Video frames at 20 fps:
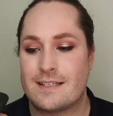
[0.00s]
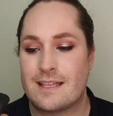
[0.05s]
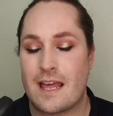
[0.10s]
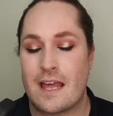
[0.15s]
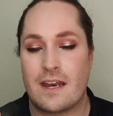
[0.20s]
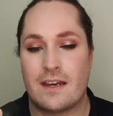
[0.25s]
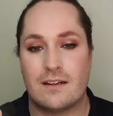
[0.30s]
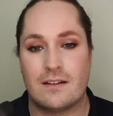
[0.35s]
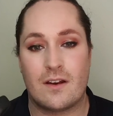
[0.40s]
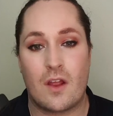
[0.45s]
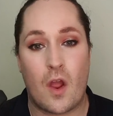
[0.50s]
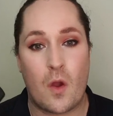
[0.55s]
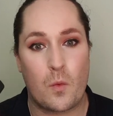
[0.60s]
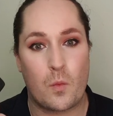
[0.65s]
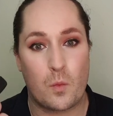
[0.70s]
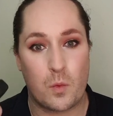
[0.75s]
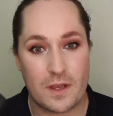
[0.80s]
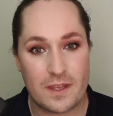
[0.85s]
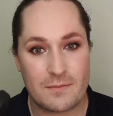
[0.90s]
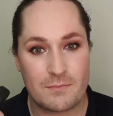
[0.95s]
that
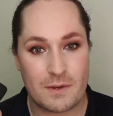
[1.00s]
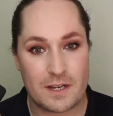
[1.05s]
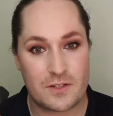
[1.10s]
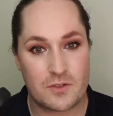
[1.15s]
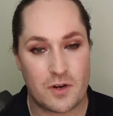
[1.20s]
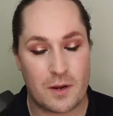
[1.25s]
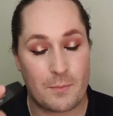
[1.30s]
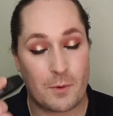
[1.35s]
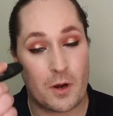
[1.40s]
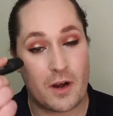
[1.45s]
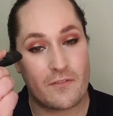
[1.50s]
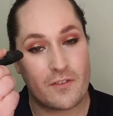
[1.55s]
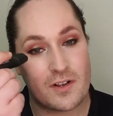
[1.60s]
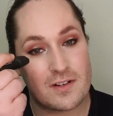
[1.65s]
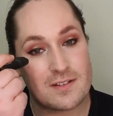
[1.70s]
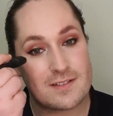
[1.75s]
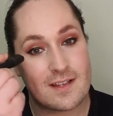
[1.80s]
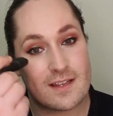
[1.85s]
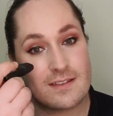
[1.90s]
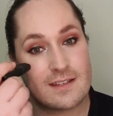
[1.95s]
with my trimmer, I've got
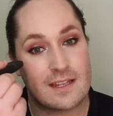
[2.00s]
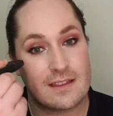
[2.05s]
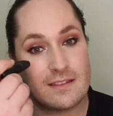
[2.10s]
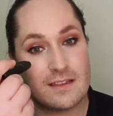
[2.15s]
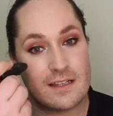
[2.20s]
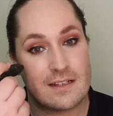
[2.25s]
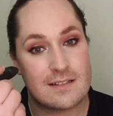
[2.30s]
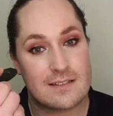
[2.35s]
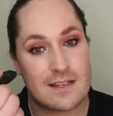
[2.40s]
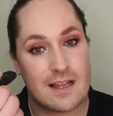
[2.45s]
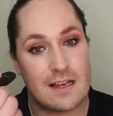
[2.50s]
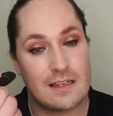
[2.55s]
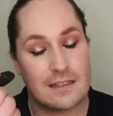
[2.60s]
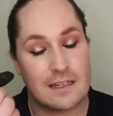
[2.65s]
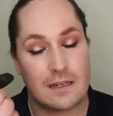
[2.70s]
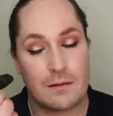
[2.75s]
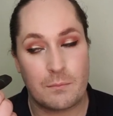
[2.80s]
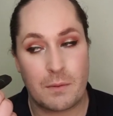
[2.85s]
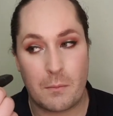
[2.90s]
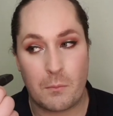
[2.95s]
something that's a little
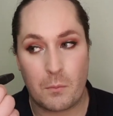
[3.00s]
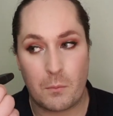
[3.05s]
bit